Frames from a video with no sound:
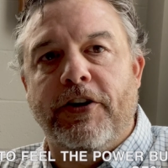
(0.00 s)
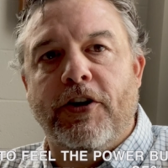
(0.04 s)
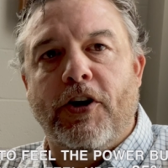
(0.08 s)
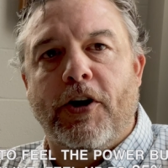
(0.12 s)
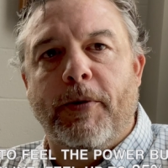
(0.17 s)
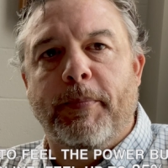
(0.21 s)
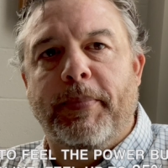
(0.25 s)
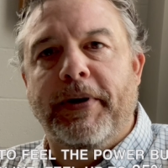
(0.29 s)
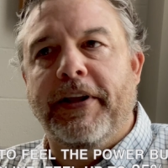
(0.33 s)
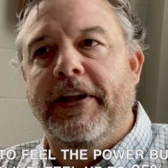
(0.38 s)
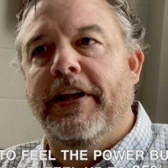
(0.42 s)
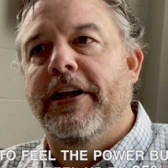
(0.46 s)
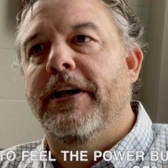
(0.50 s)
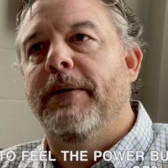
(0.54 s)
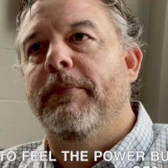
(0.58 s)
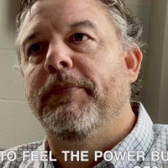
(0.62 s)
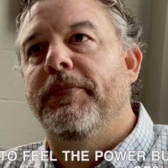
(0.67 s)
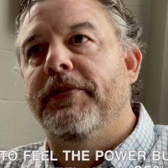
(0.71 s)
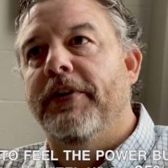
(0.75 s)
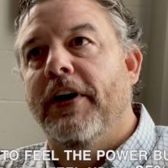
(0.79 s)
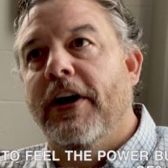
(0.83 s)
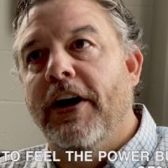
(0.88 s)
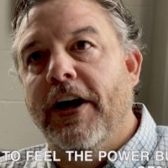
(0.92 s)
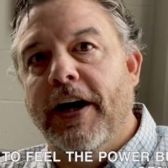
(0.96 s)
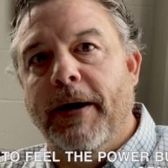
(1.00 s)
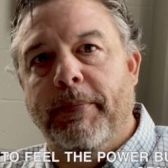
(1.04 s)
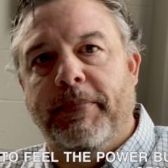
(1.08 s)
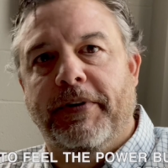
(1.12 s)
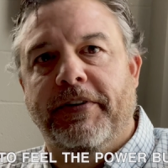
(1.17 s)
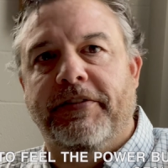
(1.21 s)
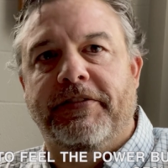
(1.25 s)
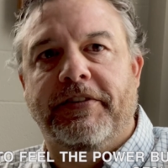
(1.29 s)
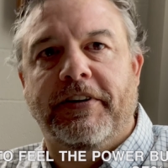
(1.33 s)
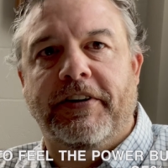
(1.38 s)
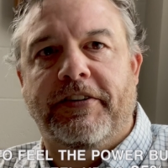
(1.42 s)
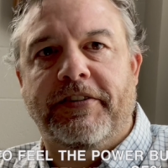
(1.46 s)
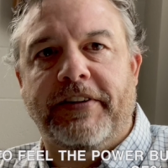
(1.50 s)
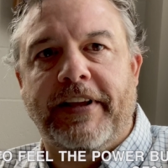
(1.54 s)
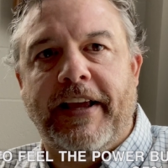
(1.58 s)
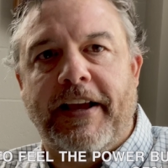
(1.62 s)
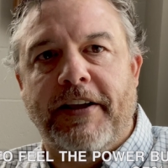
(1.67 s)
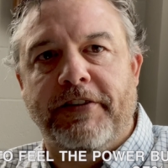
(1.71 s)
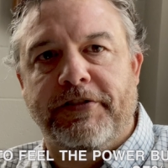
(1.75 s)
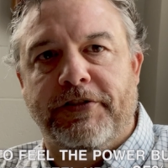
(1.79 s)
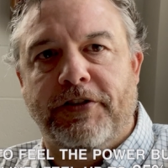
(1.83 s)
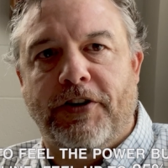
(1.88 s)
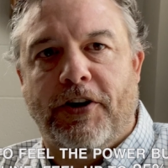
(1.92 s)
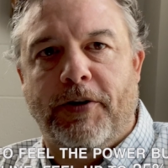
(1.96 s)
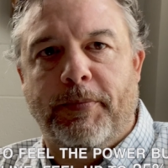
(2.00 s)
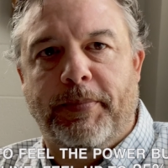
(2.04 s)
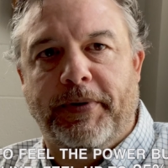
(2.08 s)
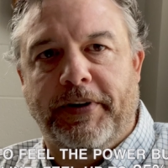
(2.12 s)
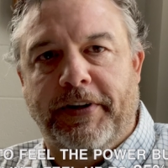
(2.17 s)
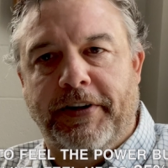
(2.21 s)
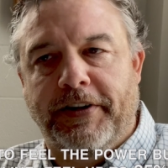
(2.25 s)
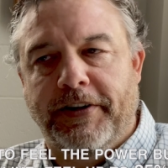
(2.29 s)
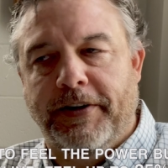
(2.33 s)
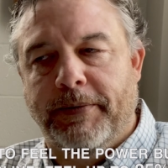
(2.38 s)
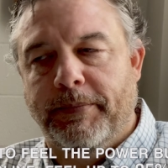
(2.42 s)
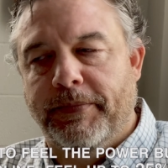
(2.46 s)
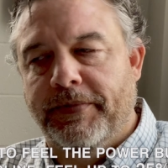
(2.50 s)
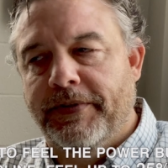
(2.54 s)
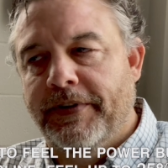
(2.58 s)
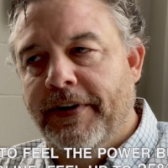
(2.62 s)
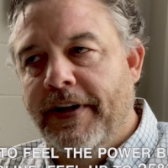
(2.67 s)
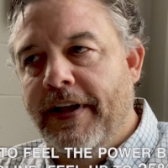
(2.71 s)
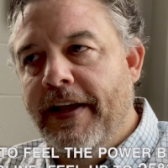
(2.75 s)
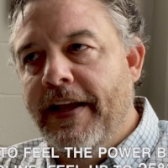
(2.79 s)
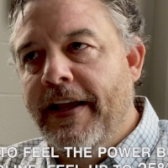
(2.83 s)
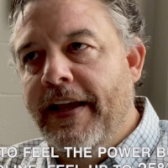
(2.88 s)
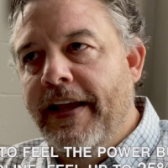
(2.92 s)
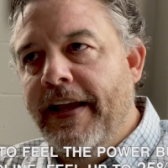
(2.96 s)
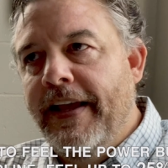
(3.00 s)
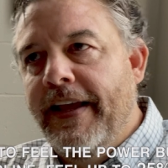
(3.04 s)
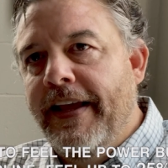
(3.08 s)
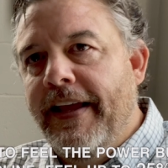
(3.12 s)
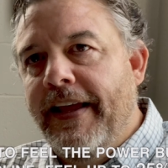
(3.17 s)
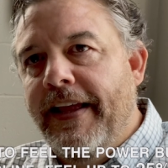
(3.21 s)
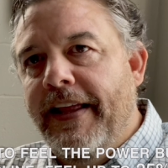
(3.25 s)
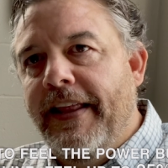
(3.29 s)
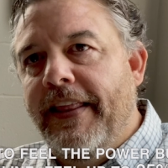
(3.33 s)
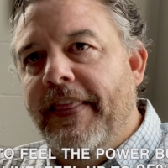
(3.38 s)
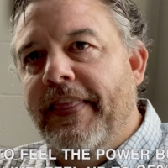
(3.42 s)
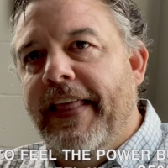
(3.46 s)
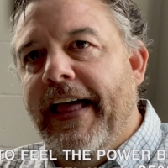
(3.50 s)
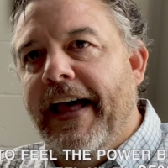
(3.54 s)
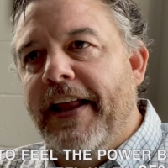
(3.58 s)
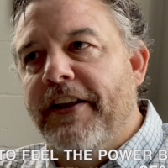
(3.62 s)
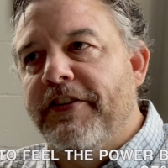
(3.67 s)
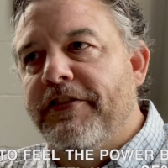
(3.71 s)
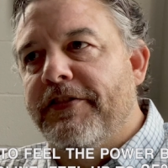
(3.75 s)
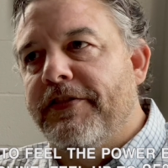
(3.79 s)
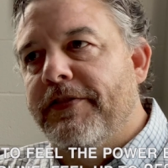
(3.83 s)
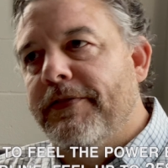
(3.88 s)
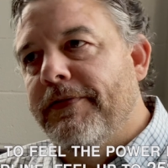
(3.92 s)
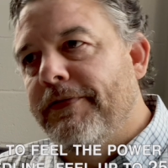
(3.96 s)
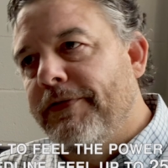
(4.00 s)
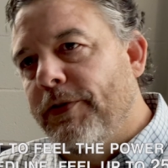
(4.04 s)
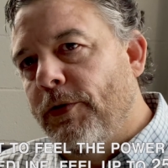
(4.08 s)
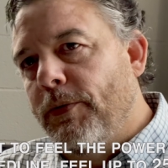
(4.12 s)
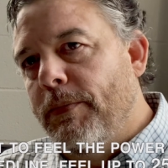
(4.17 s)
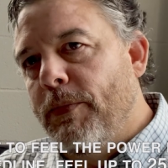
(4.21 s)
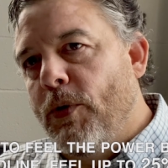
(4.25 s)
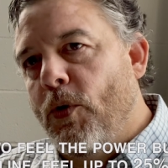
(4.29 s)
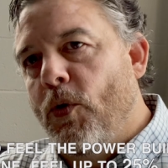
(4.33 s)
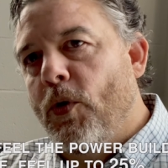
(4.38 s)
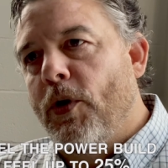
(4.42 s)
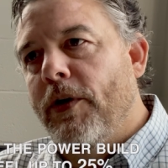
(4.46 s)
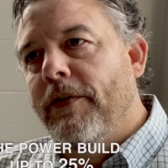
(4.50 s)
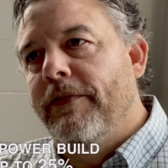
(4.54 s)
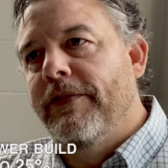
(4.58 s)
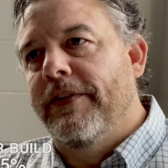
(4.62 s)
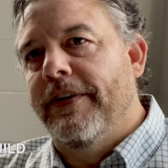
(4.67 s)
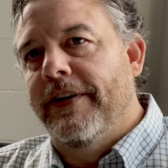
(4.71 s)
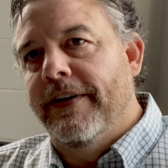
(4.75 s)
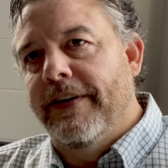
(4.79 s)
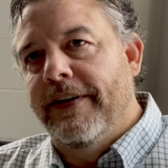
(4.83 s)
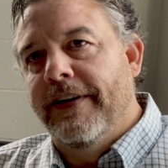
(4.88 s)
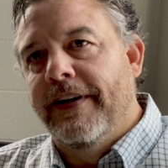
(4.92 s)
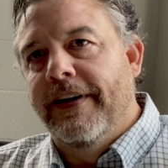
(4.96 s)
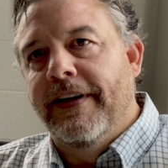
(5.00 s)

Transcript: RPMs up to 6,000 RPMs. That is for more of the